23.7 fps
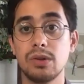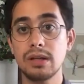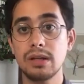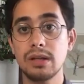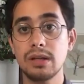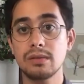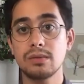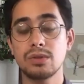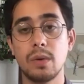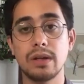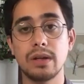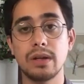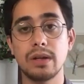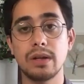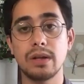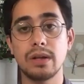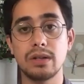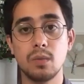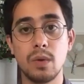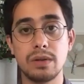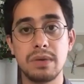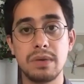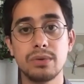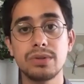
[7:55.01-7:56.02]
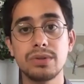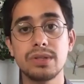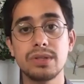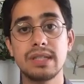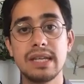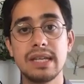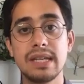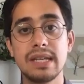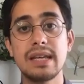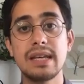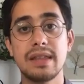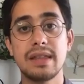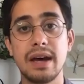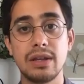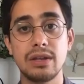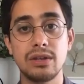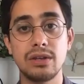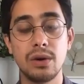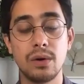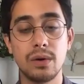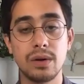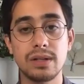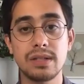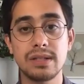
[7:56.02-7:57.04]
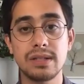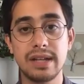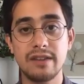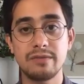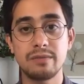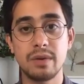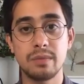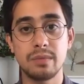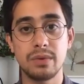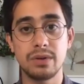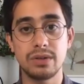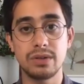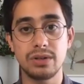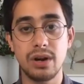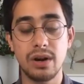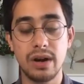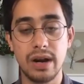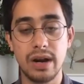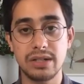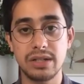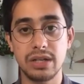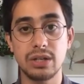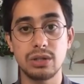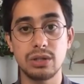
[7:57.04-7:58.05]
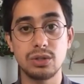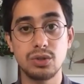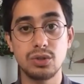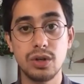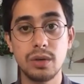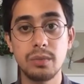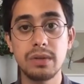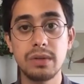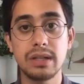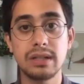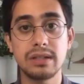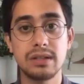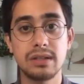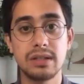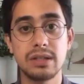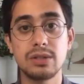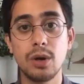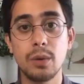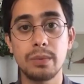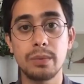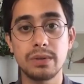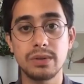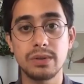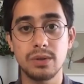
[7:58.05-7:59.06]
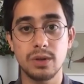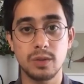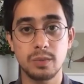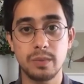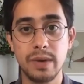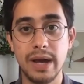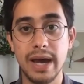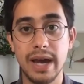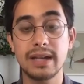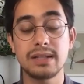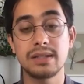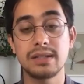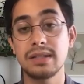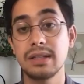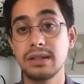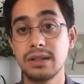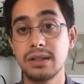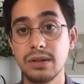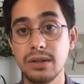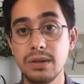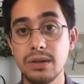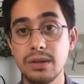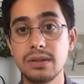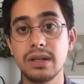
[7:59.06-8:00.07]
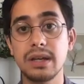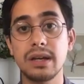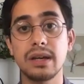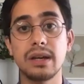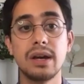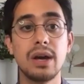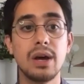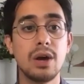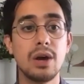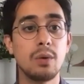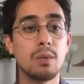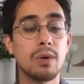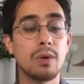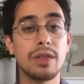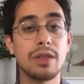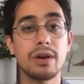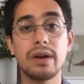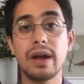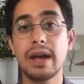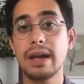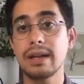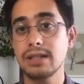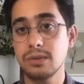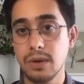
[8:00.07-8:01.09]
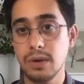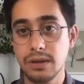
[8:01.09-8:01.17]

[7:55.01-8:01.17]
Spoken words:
So when people see that your staff members are actually contributing to these open source packages that they're using, when they're